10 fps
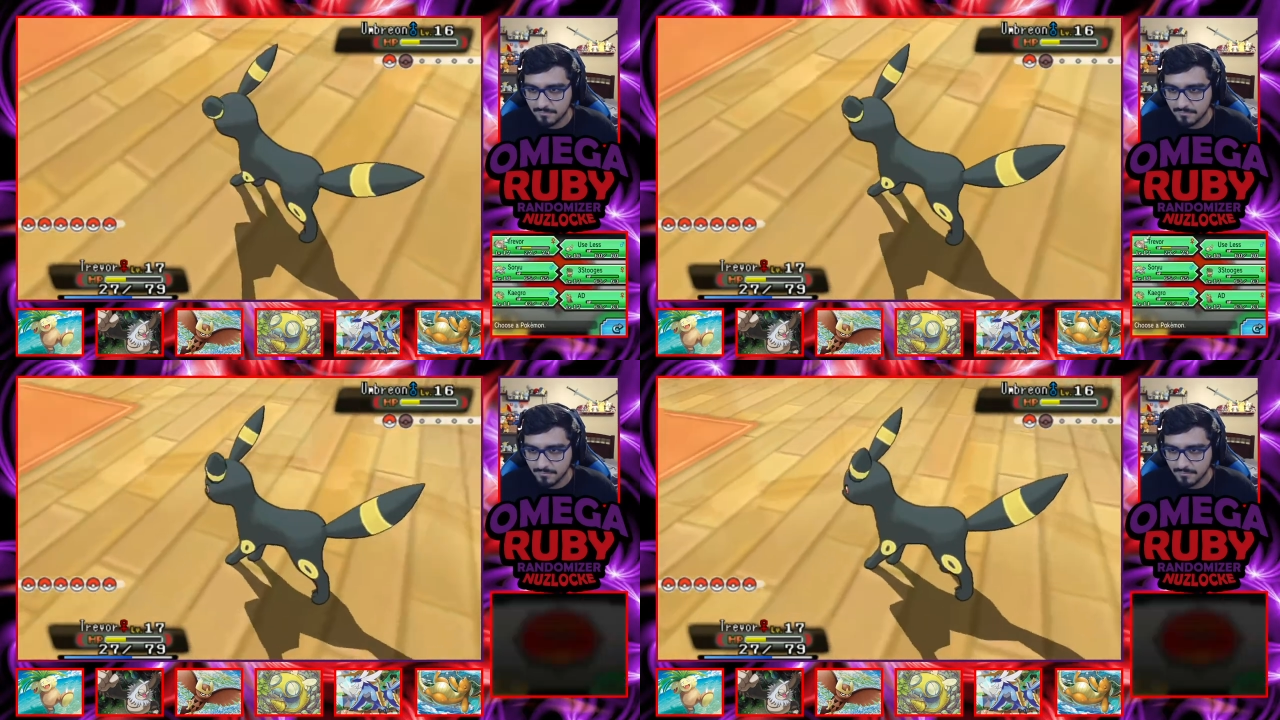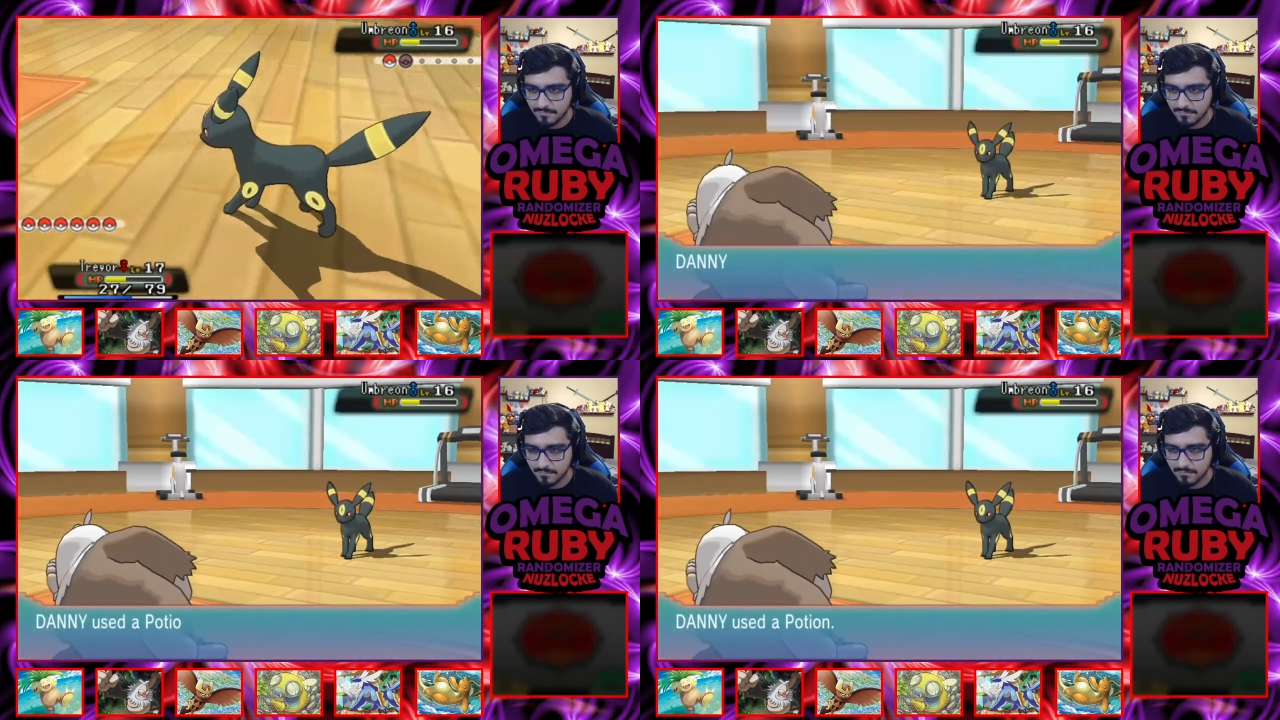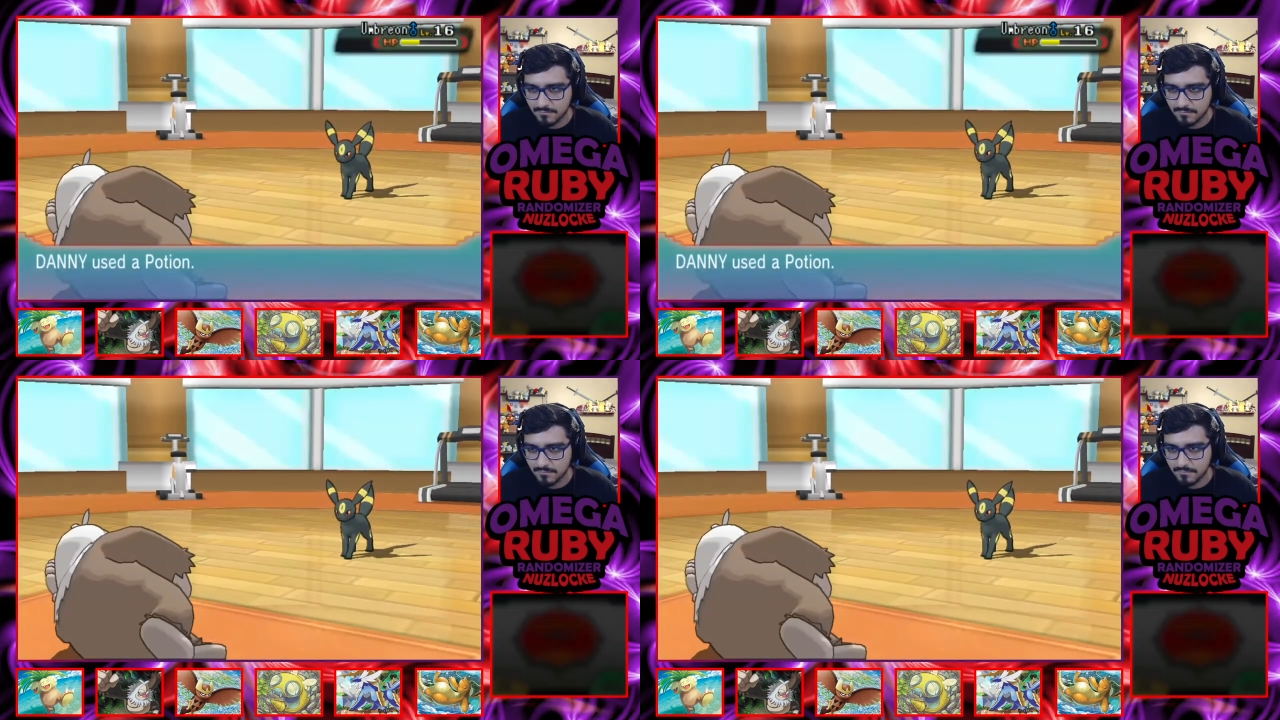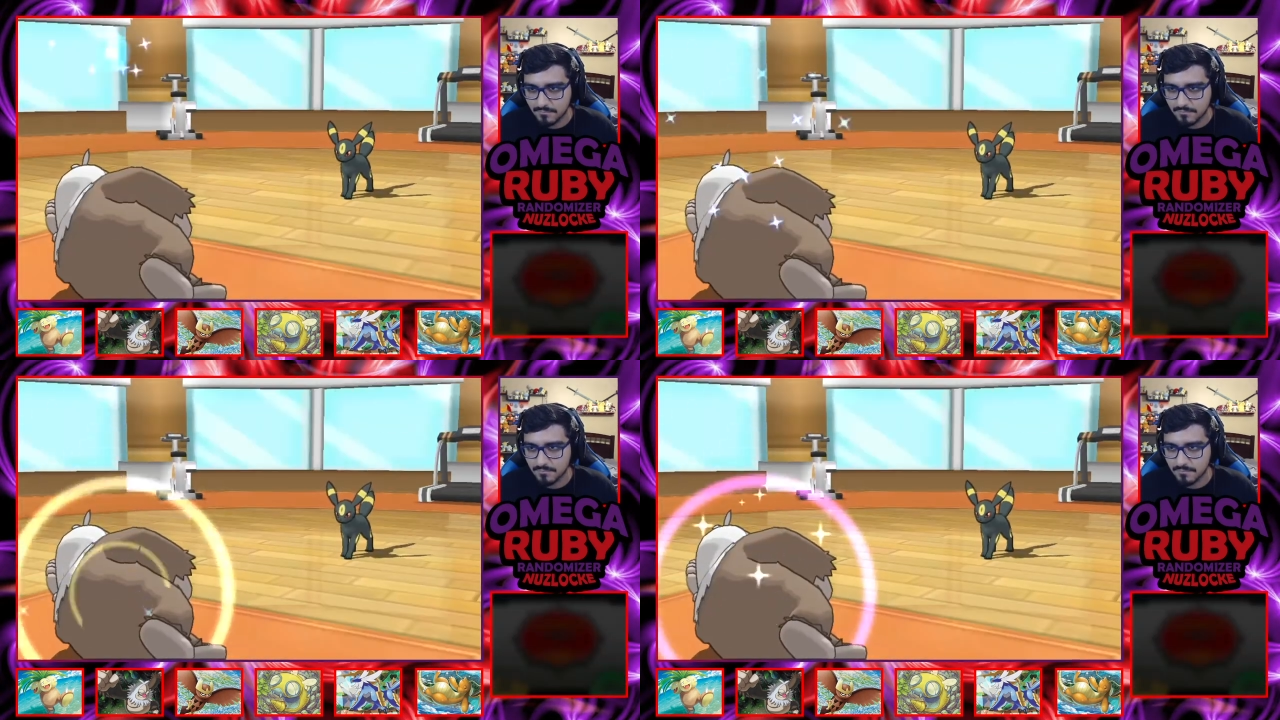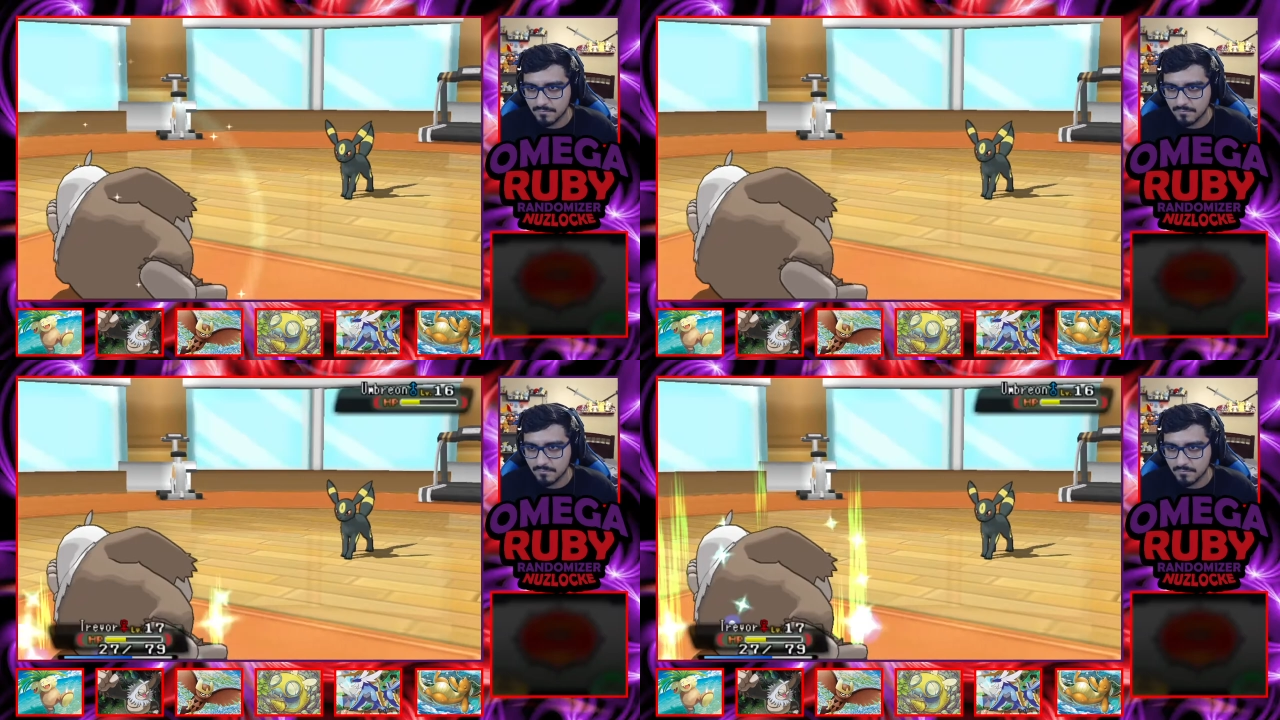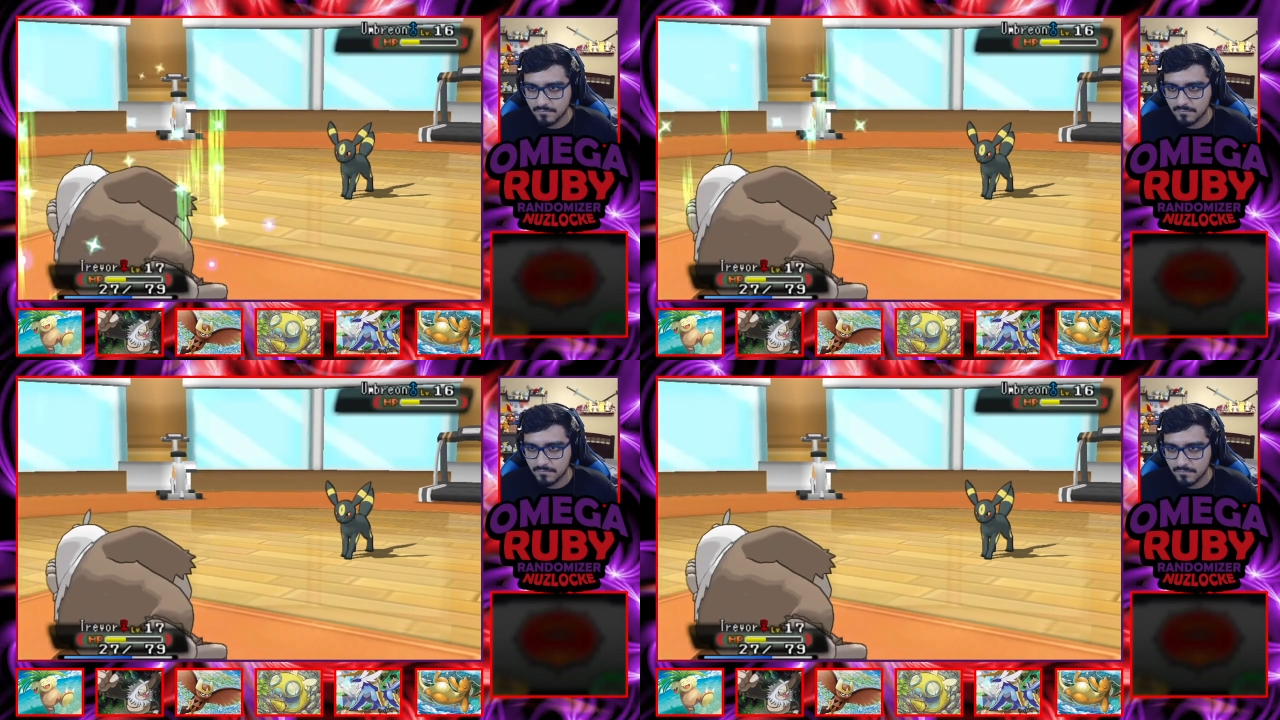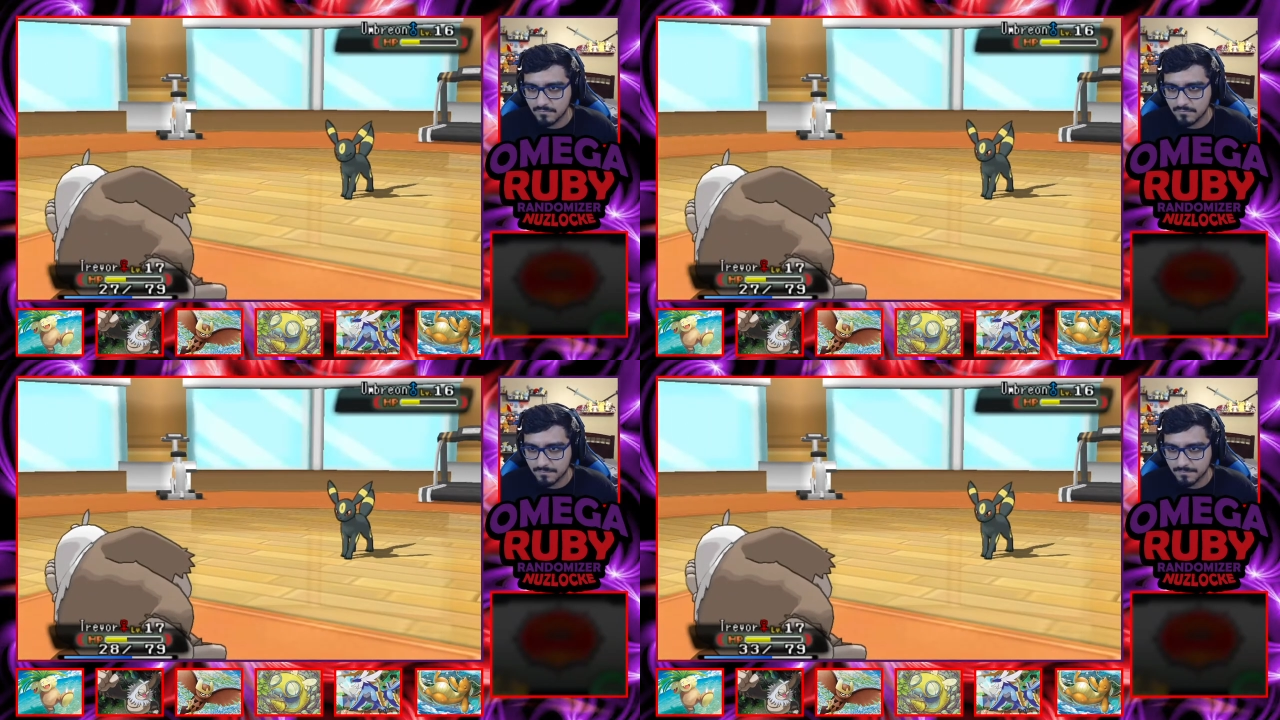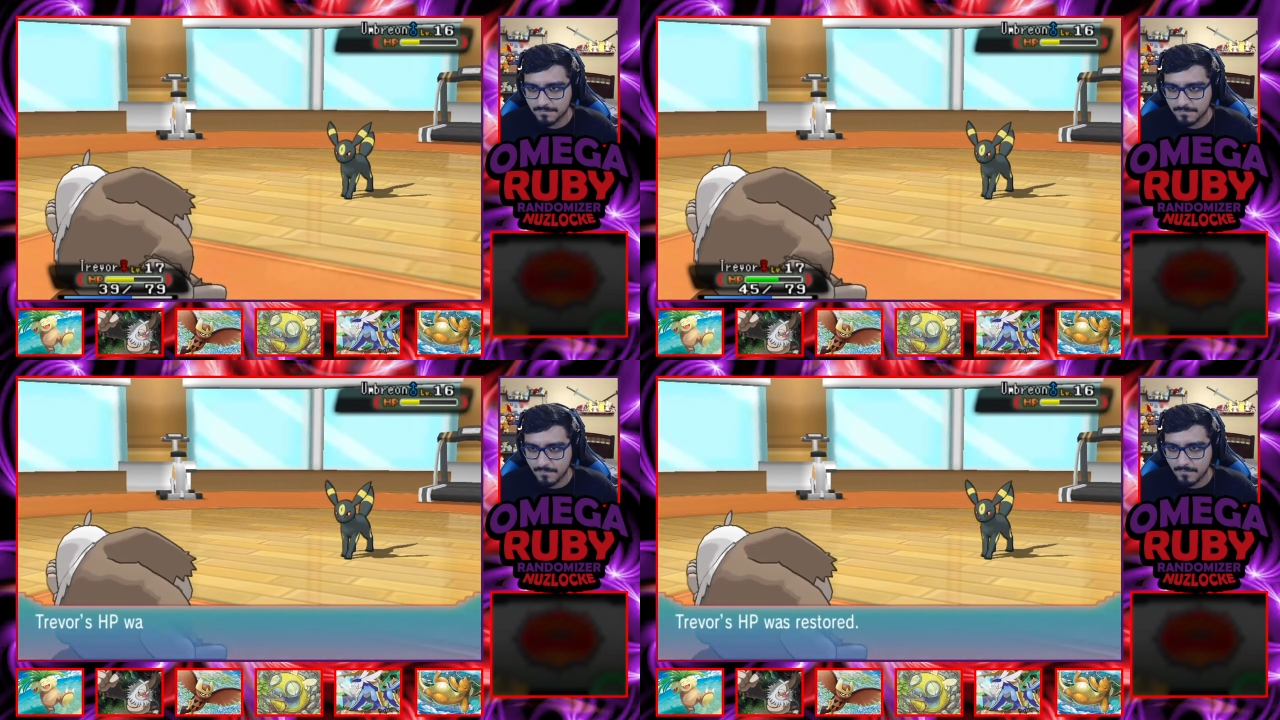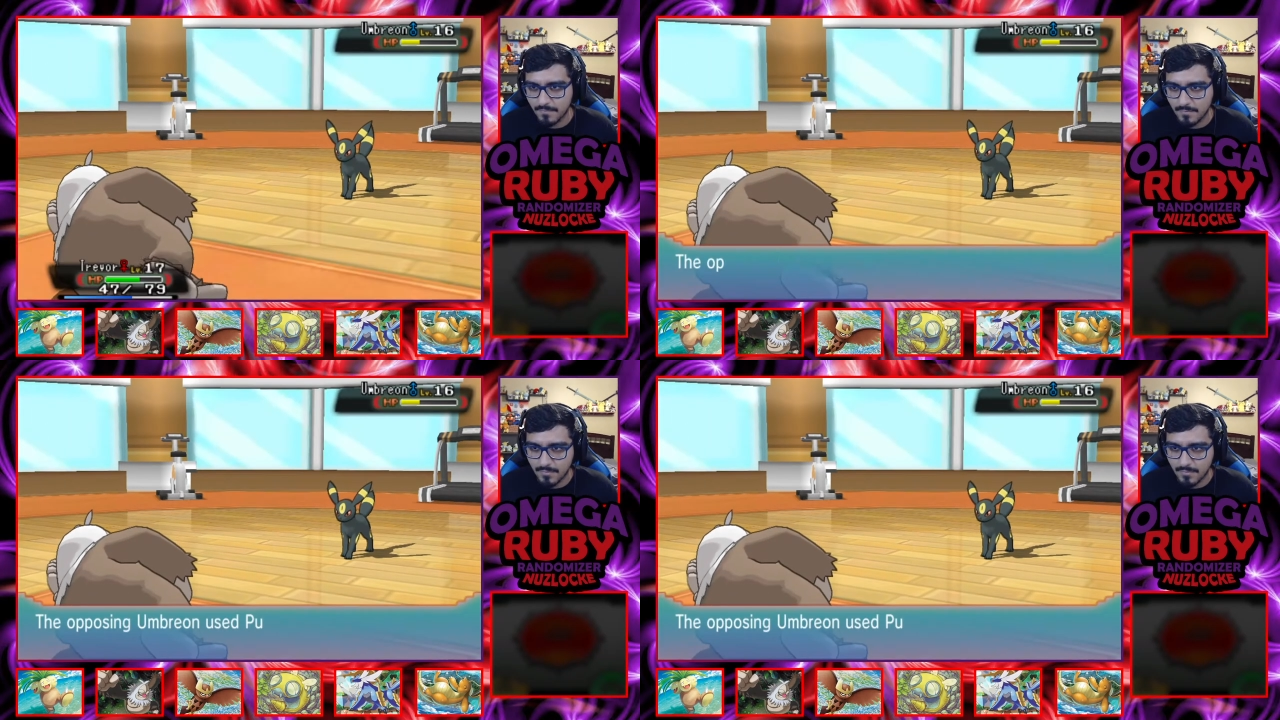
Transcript: (silence)